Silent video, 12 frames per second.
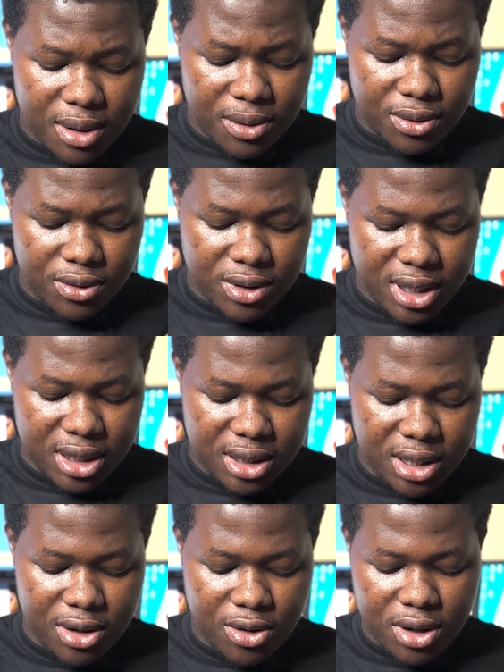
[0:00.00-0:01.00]
you just
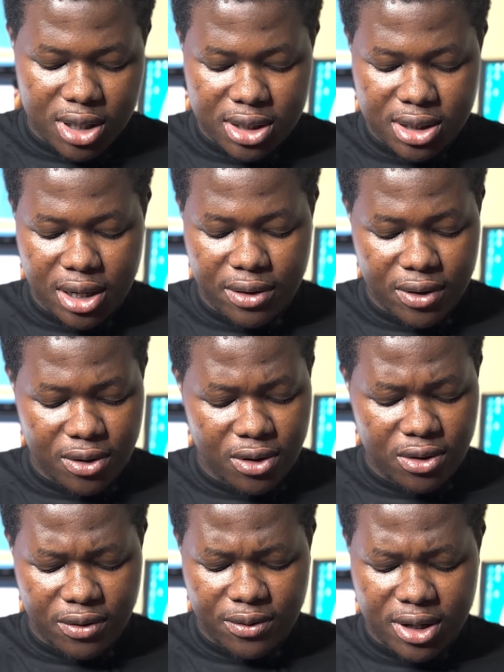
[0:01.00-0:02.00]
click on it and
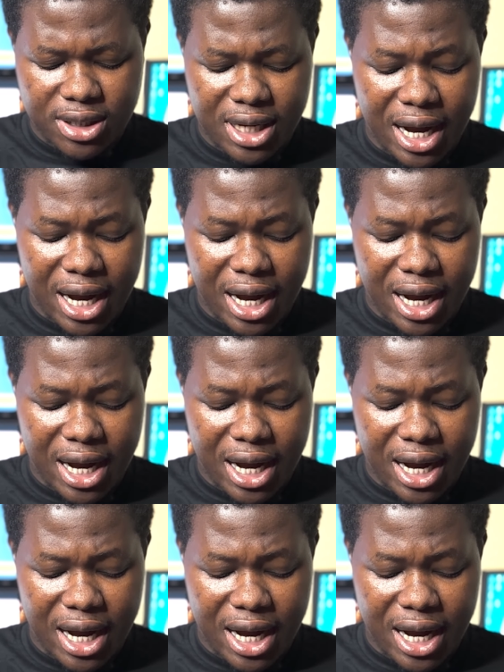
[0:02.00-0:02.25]
record your voice.